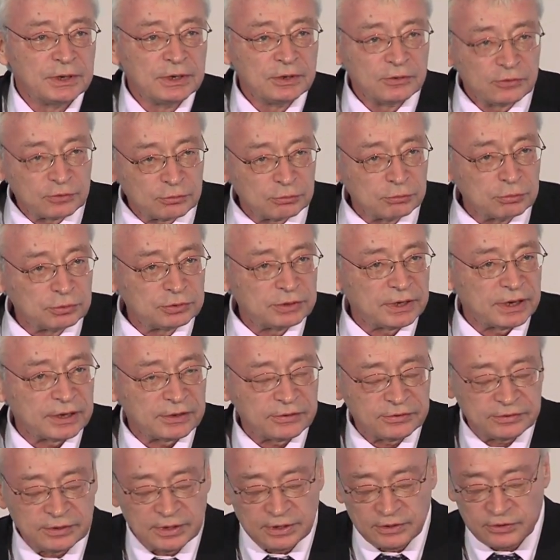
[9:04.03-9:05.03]
through
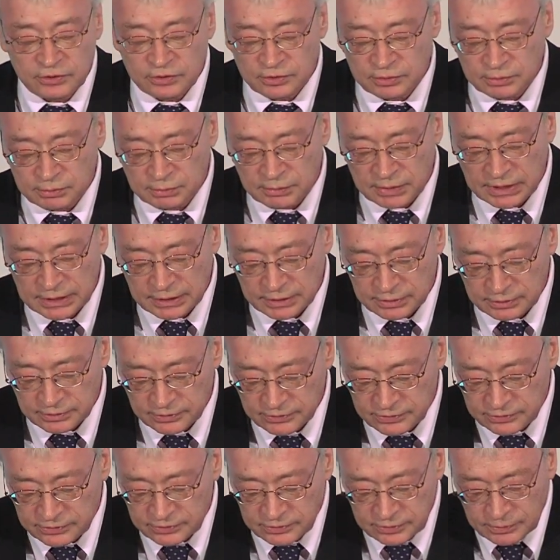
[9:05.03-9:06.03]
taxation
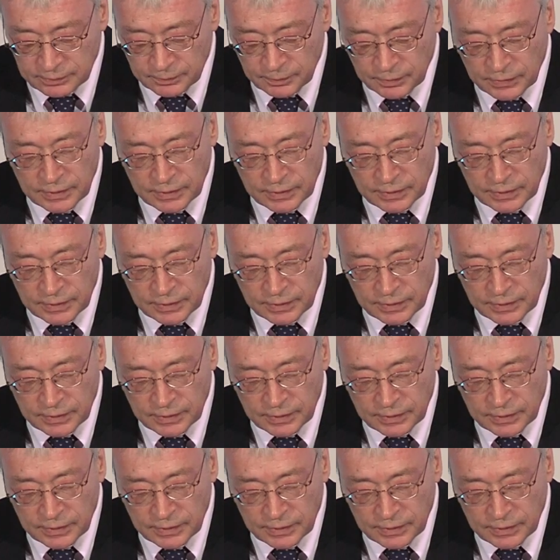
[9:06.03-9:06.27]
means.